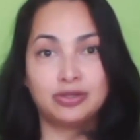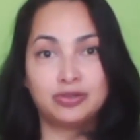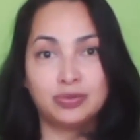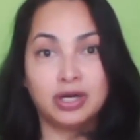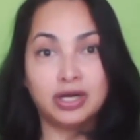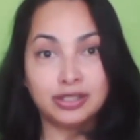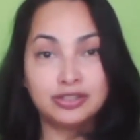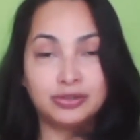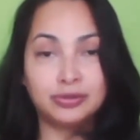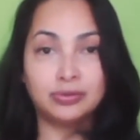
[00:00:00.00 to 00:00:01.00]
to
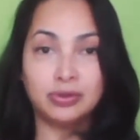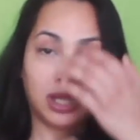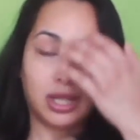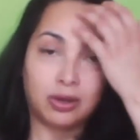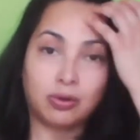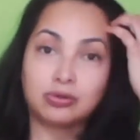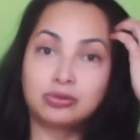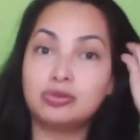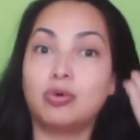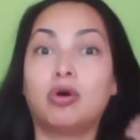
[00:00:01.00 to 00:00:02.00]
hurt you or
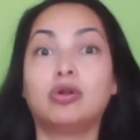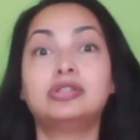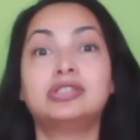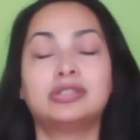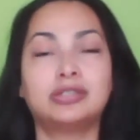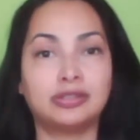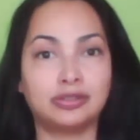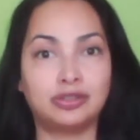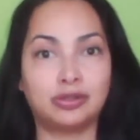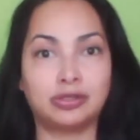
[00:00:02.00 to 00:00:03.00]
to alter
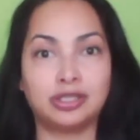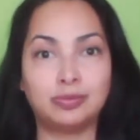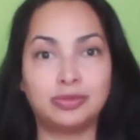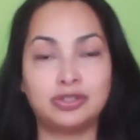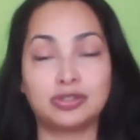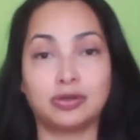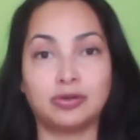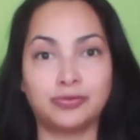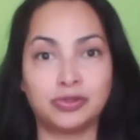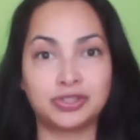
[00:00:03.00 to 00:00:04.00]
your image
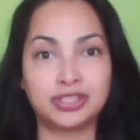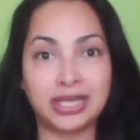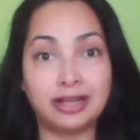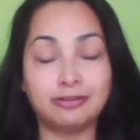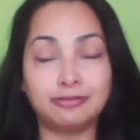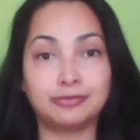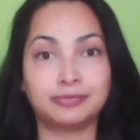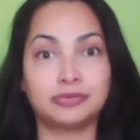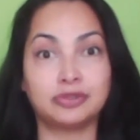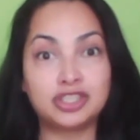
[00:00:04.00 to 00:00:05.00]
of yourself,
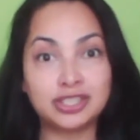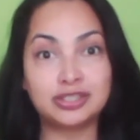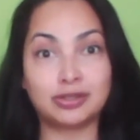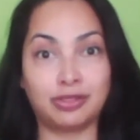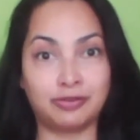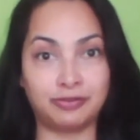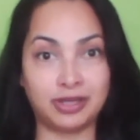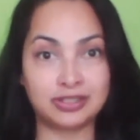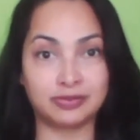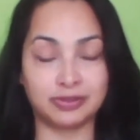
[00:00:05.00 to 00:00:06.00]
just on the
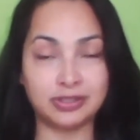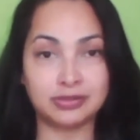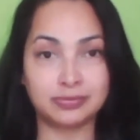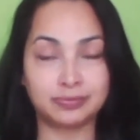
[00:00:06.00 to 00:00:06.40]
face of it,